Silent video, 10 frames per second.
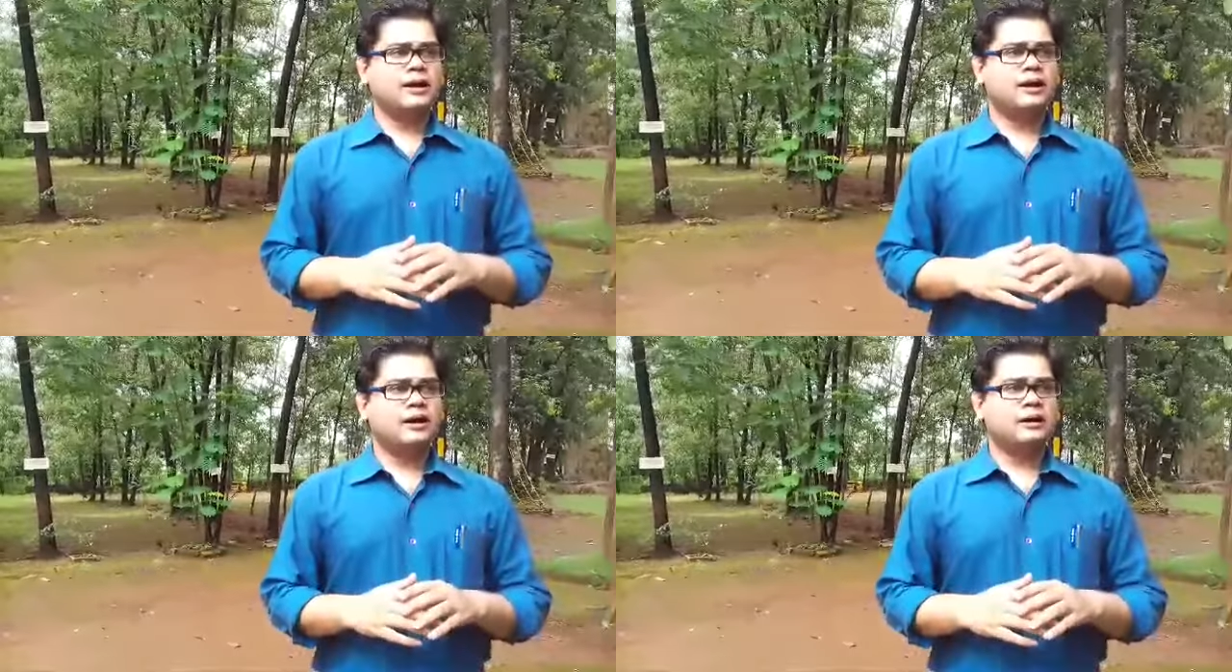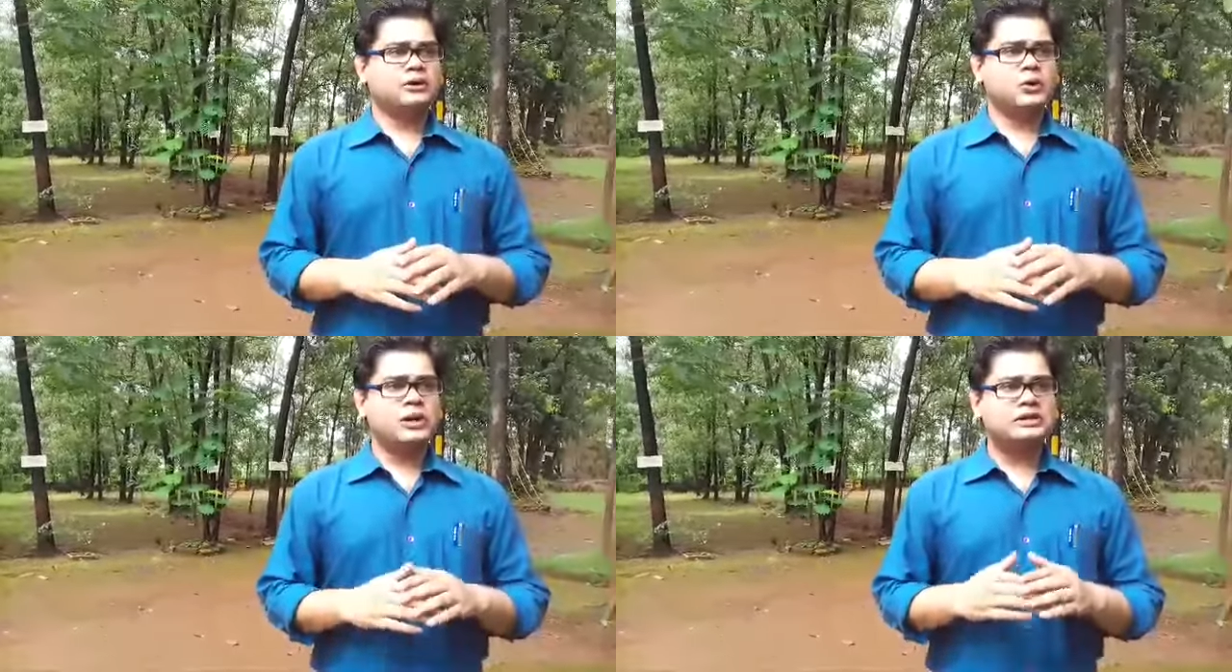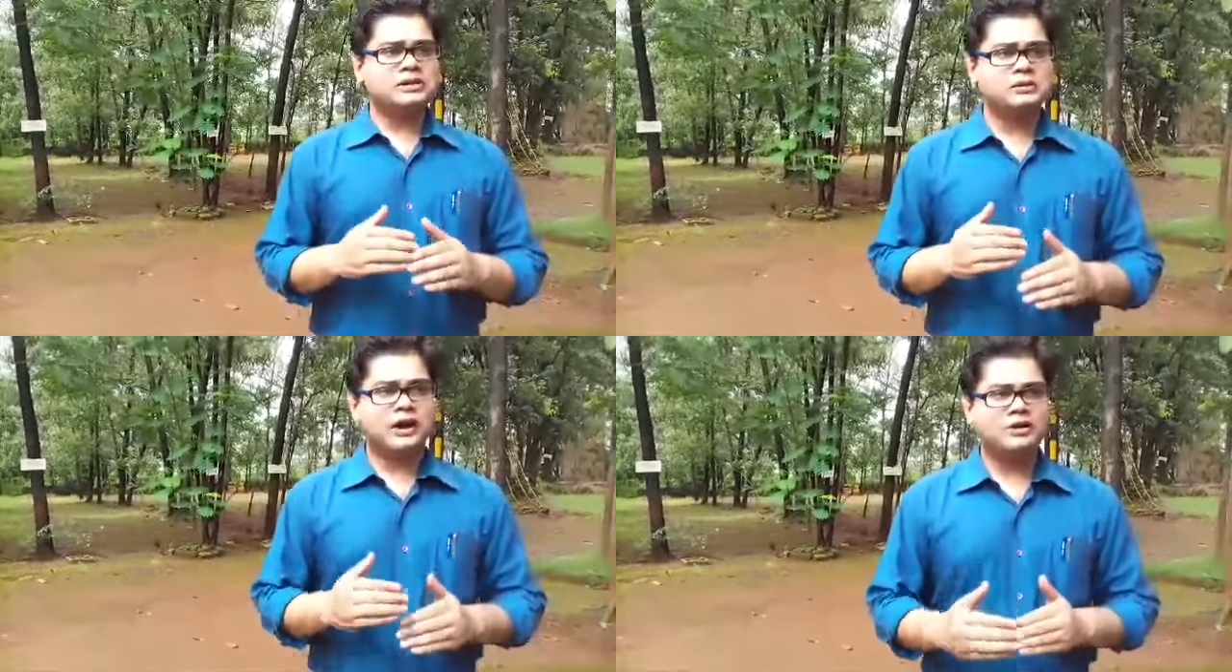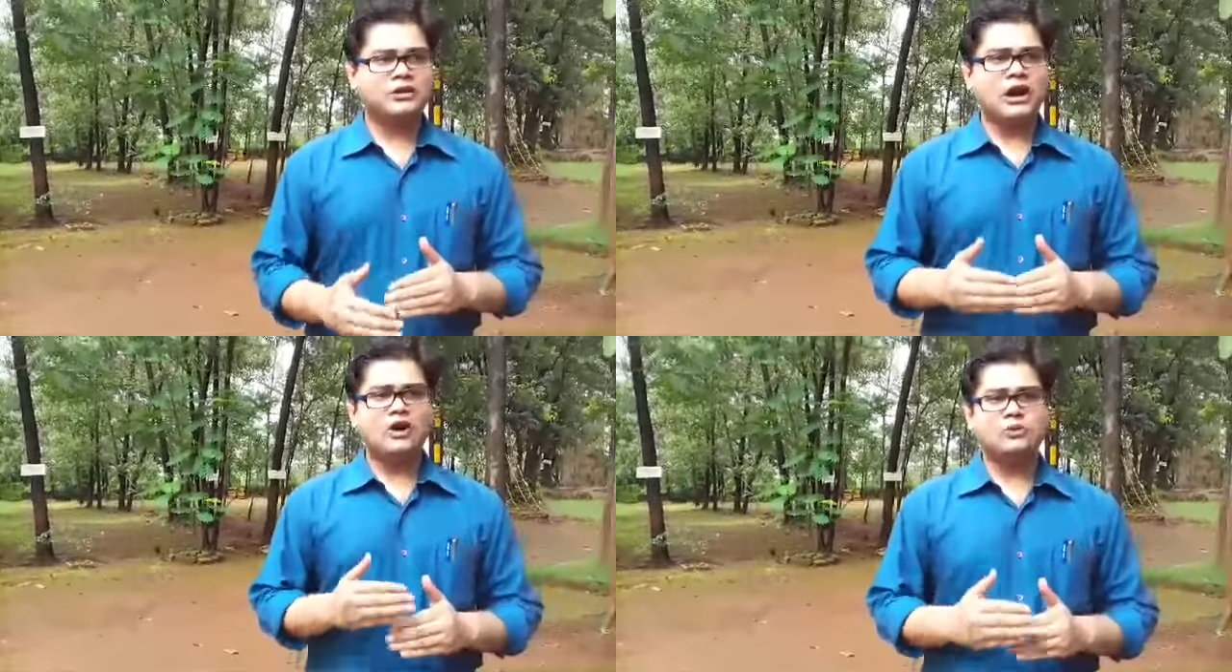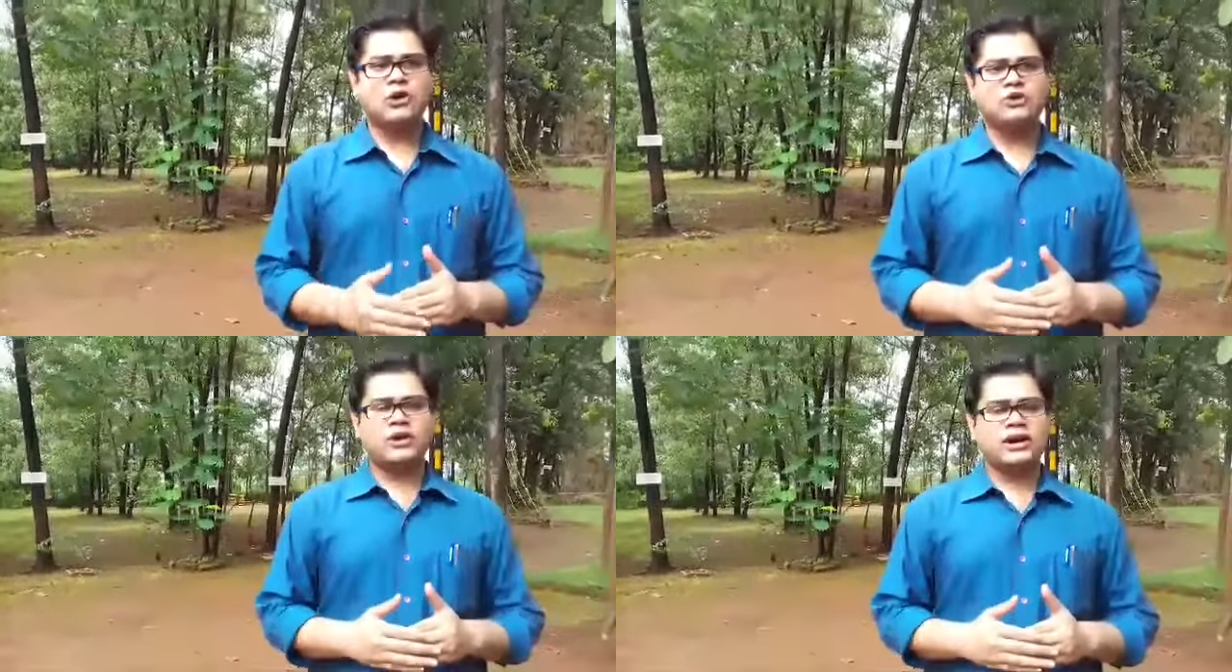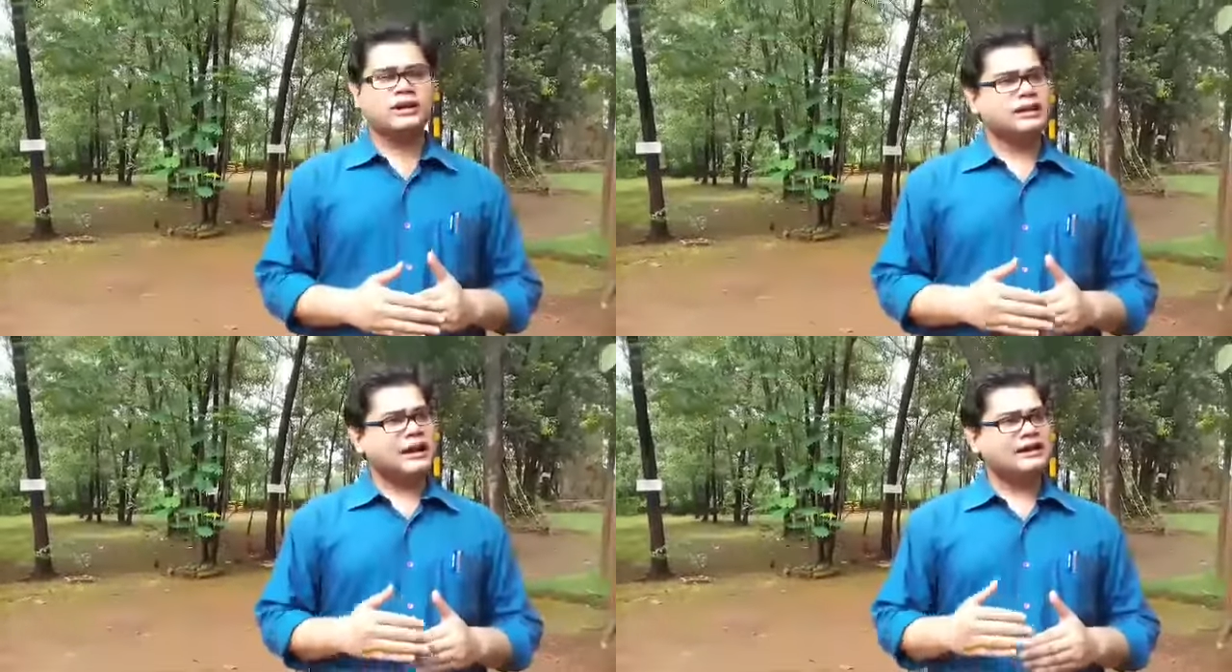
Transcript: uh, doing some kind of the outbound training,